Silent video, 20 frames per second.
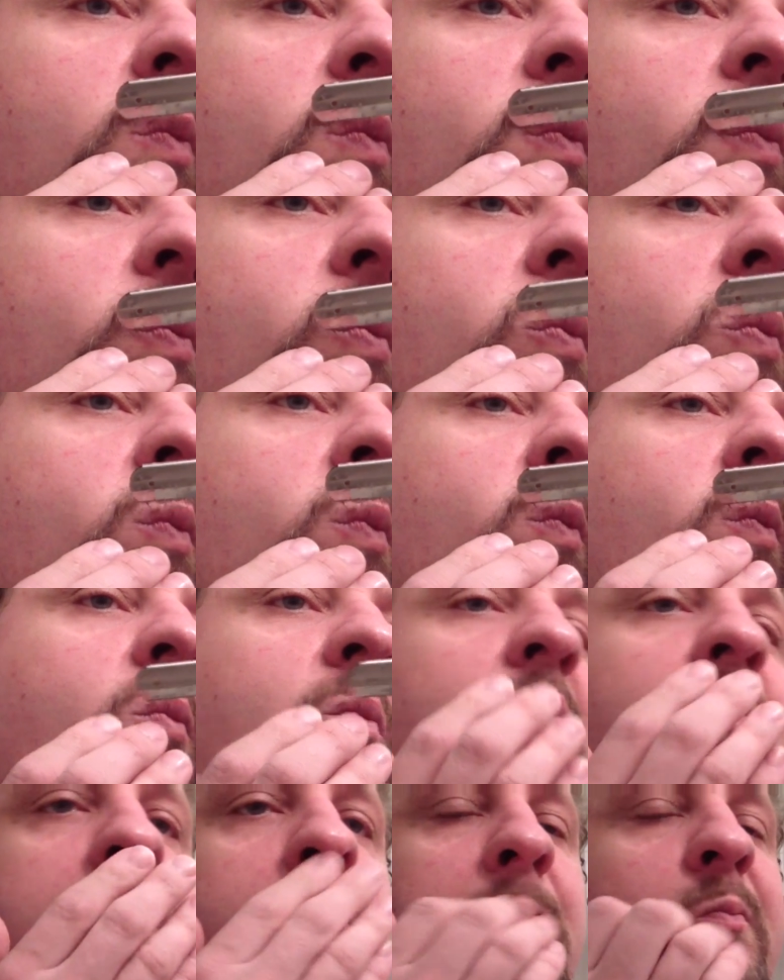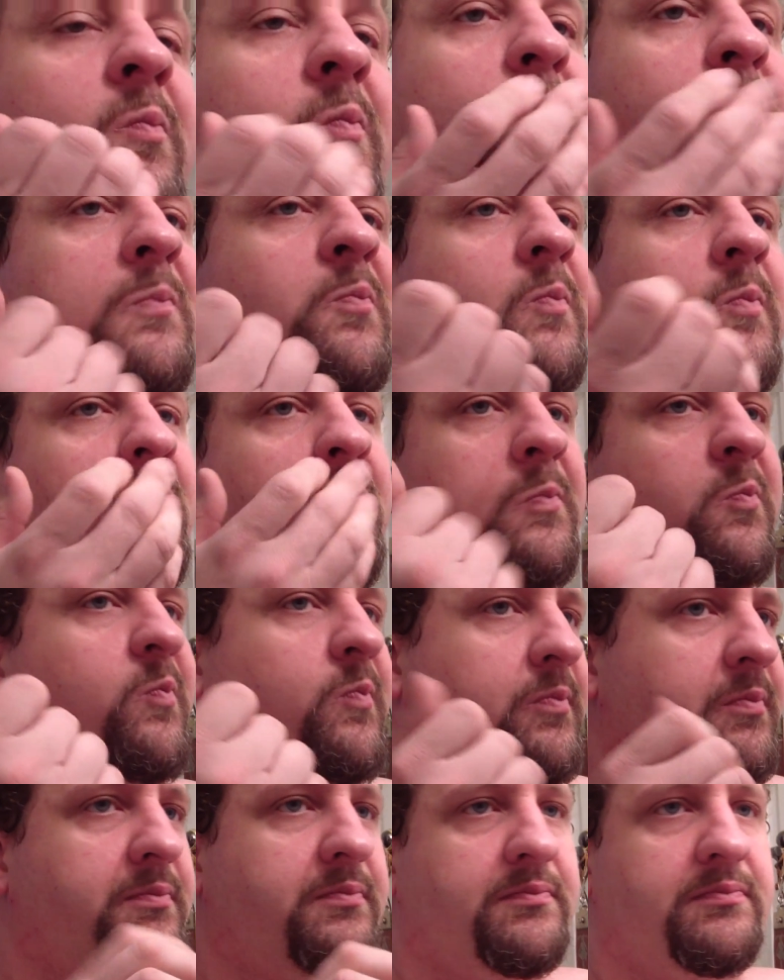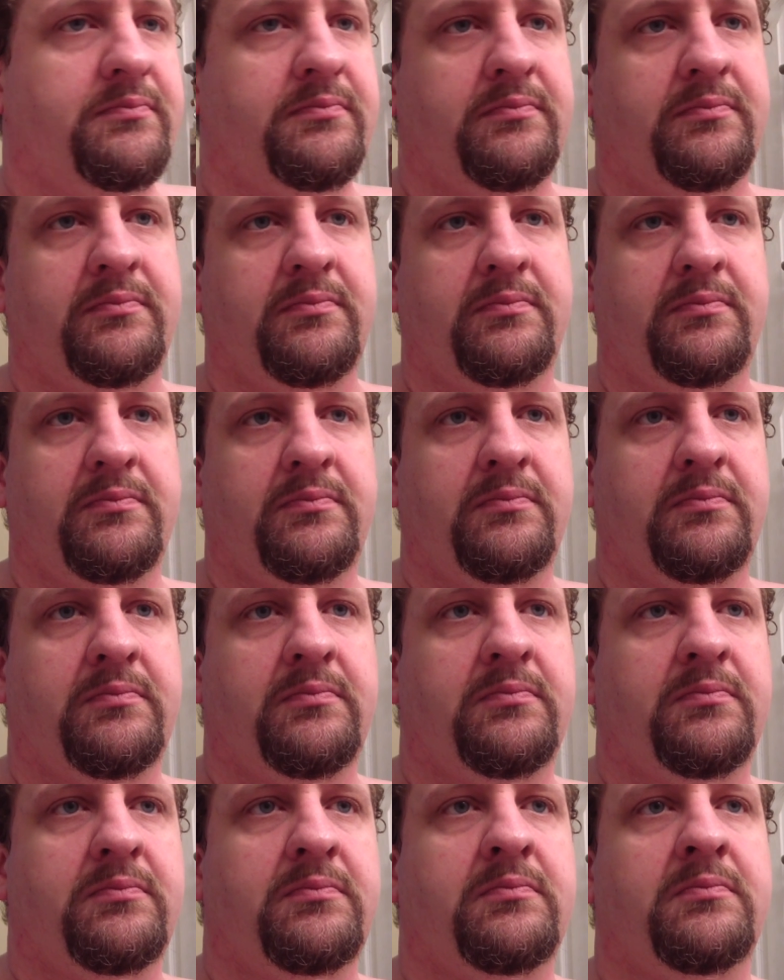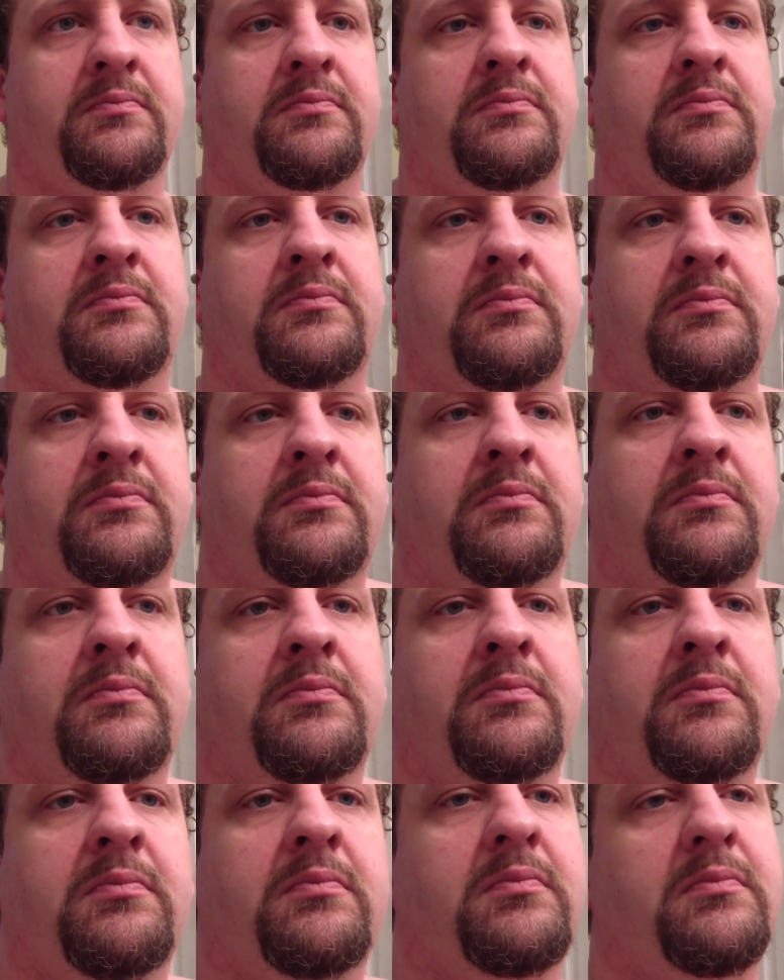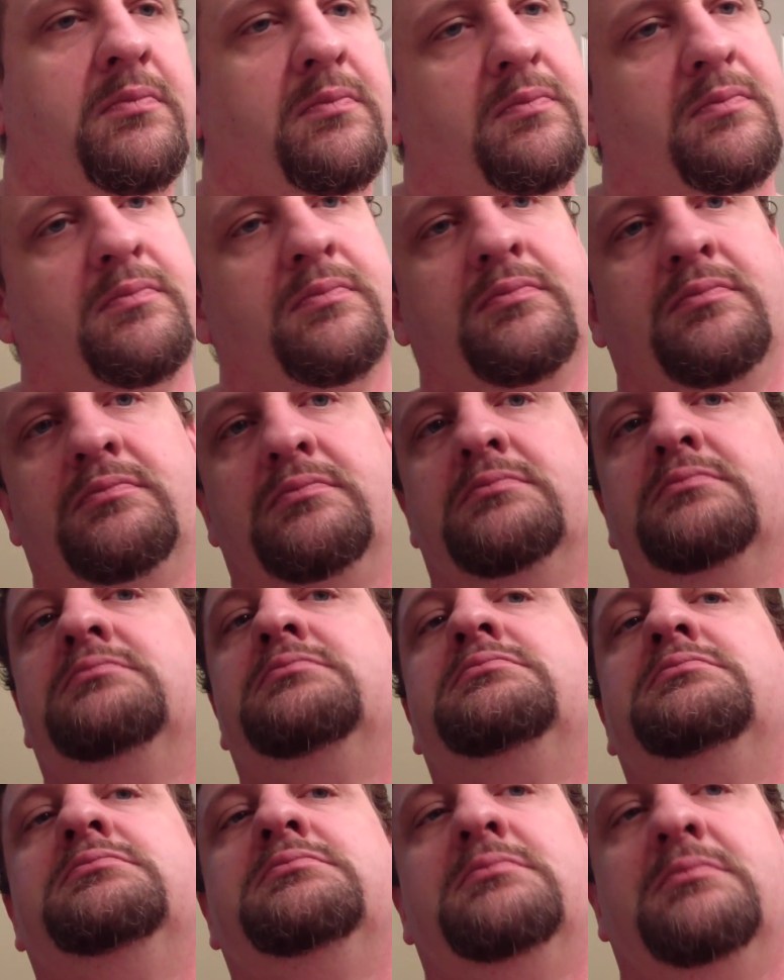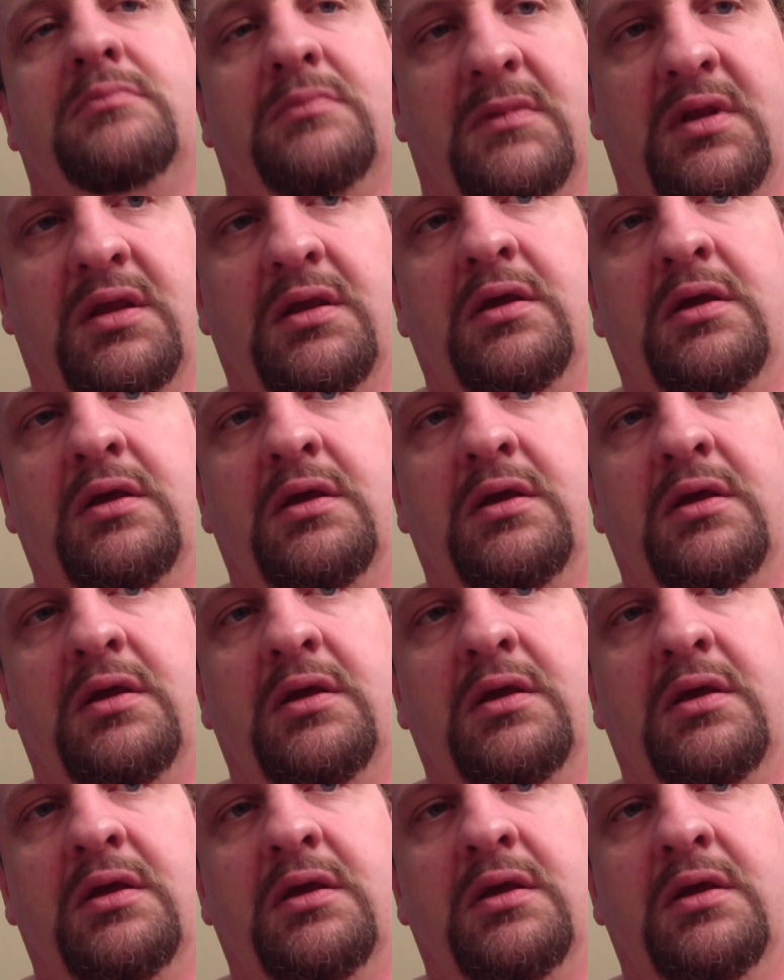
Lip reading: [no speech]